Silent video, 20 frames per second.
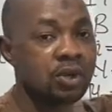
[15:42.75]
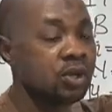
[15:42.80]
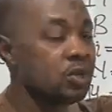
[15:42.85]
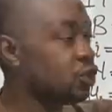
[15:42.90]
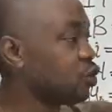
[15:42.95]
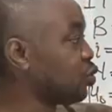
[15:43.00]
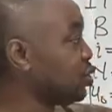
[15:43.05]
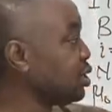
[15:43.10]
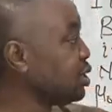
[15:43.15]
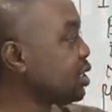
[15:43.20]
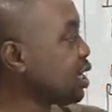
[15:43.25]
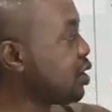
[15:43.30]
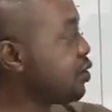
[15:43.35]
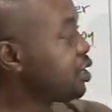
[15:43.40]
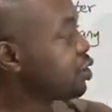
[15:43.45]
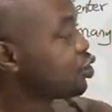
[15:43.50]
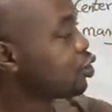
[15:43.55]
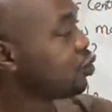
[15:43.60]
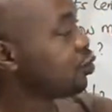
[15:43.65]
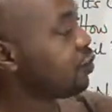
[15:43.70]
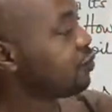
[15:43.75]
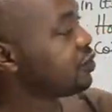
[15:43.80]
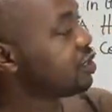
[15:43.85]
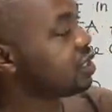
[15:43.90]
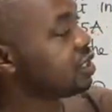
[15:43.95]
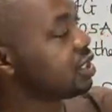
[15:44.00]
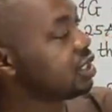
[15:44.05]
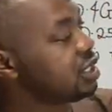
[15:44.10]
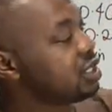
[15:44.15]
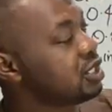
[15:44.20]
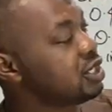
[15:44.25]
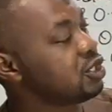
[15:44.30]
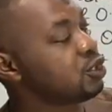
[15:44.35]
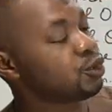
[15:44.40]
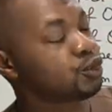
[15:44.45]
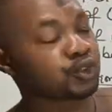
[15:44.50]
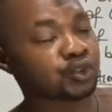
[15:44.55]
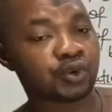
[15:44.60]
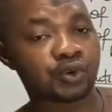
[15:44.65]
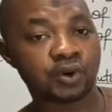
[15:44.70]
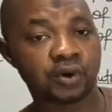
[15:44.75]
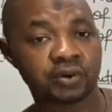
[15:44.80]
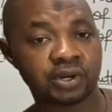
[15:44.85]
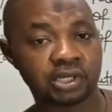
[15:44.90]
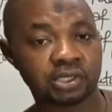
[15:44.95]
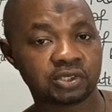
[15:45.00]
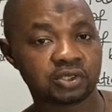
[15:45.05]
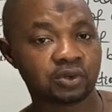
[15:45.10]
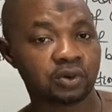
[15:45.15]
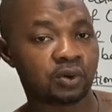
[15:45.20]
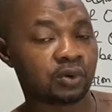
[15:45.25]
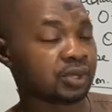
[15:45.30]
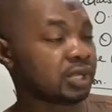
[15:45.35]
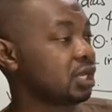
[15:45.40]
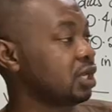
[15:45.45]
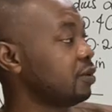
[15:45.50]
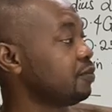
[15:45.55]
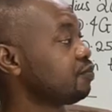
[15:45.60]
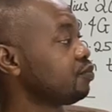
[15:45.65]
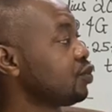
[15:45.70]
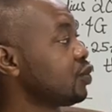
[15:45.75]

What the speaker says: So the direction of the induced current, okay,